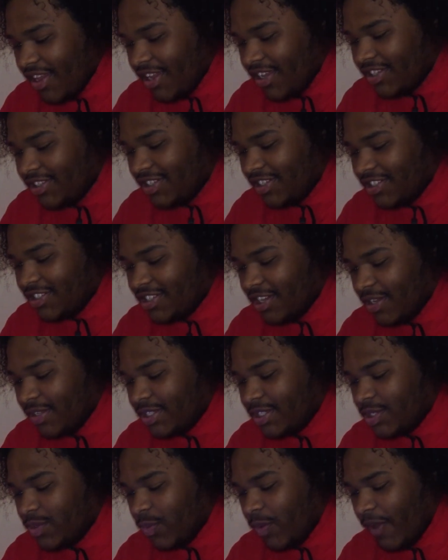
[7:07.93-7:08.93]
He's just so
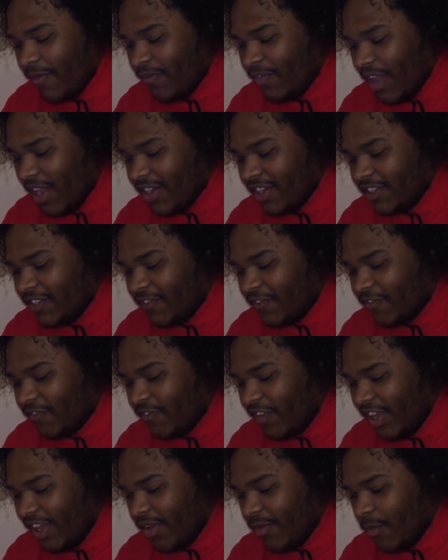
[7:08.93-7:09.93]
swift on his
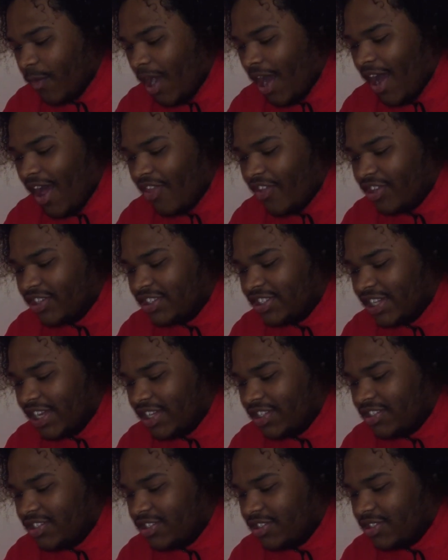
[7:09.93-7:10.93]
feet. What other
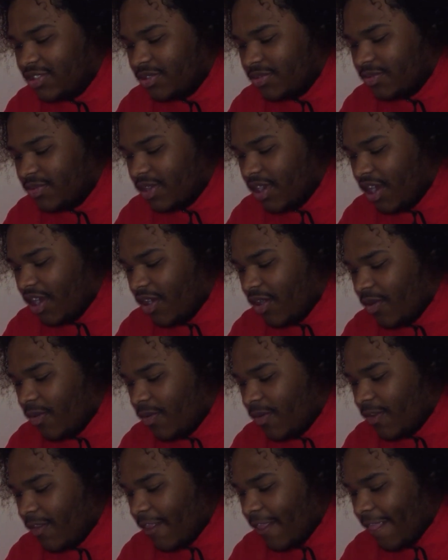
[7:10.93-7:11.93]
dancer do you know?
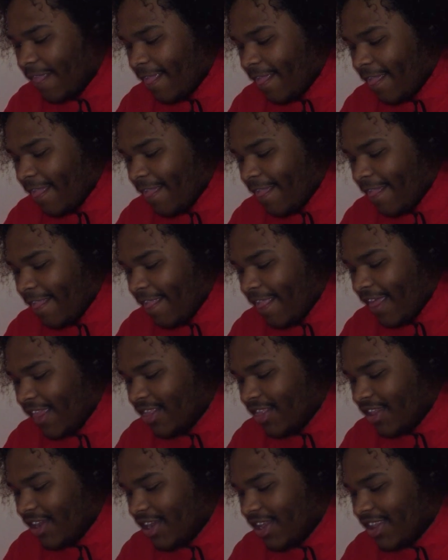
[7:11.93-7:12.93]

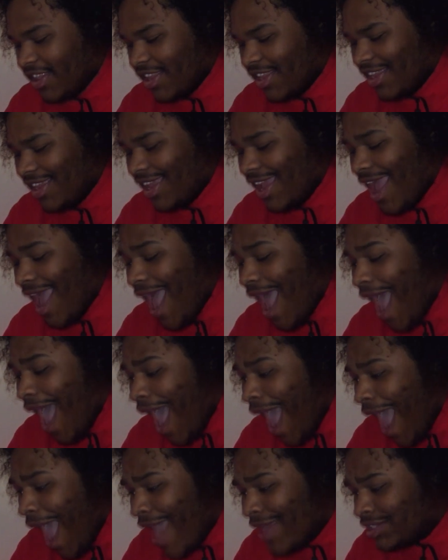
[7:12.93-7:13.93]
And look at
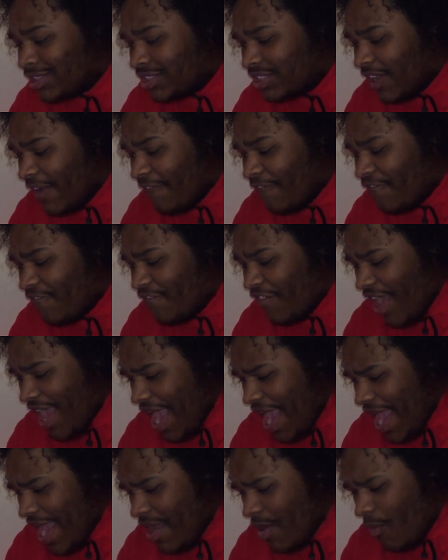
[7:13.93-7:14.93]
yes, the
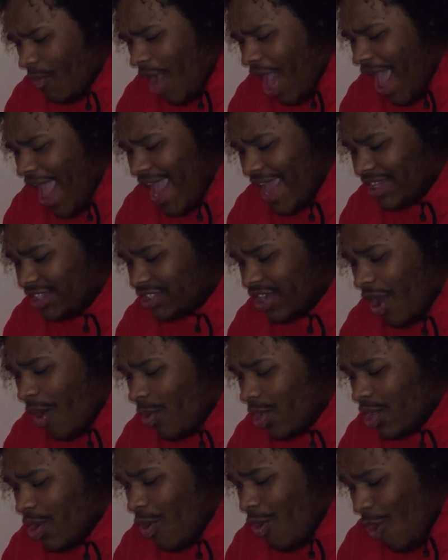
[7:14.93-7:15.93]
what is
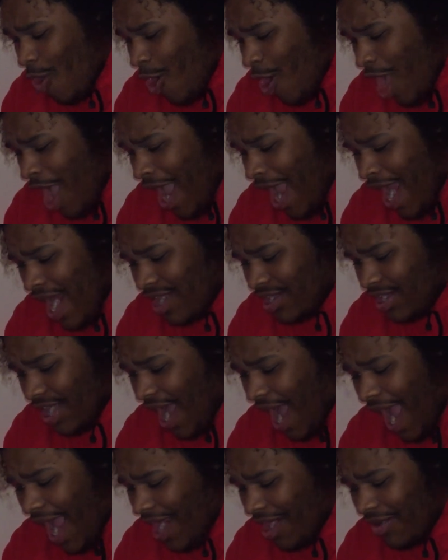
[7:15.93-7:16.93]
going on?
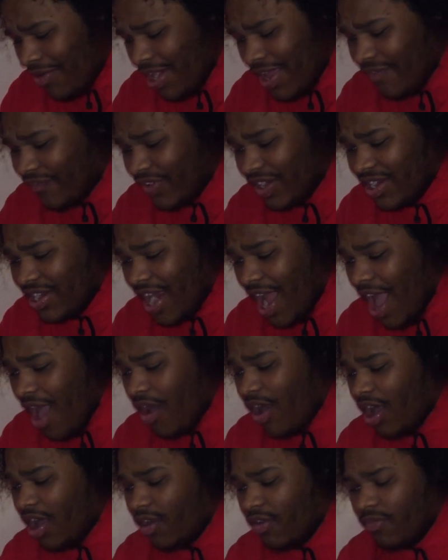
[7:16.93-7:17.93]
I don't even know.
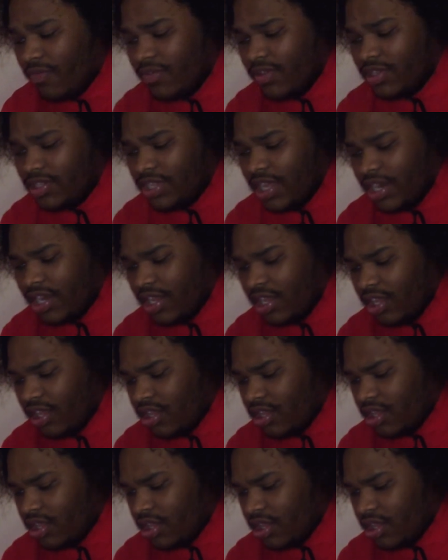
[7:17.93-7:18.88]
Oh, is that it?